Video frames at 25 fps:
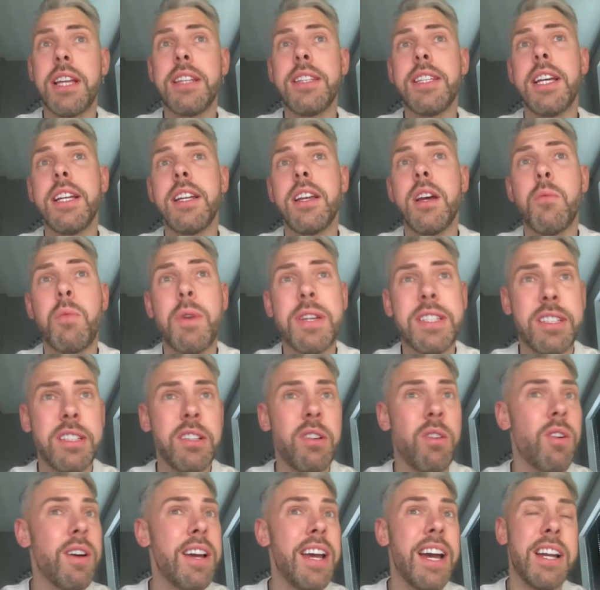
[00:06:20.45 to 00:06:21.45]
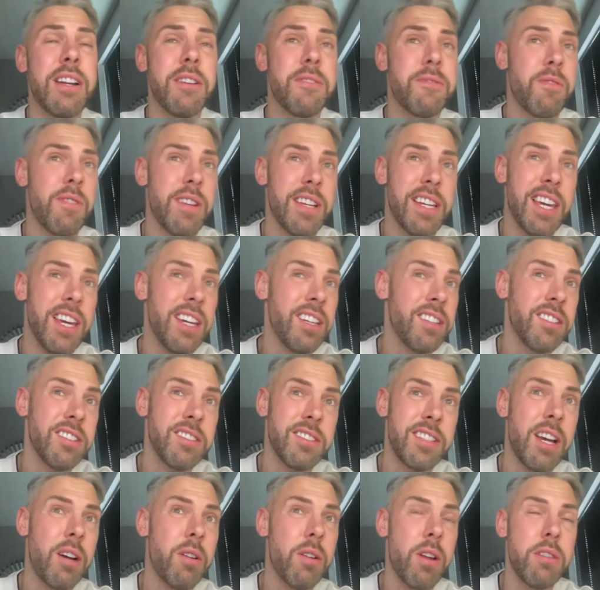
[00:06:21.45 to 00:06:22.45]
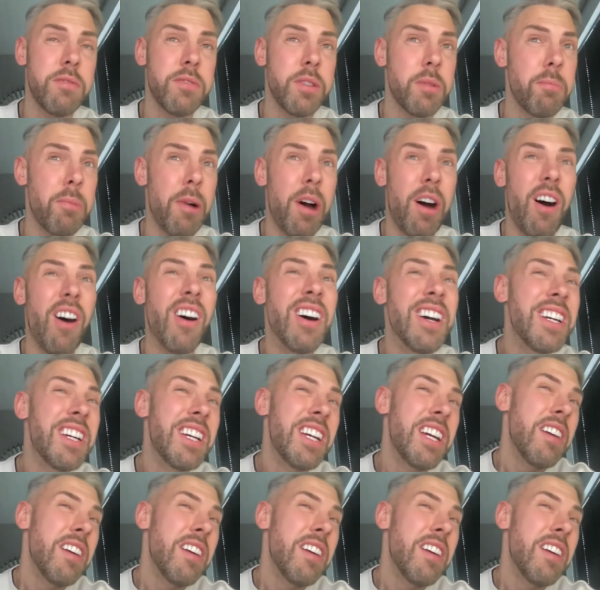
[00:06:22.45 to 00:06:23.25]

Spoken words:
And then Wesley Hoyt had a free kick that sailed over the bar.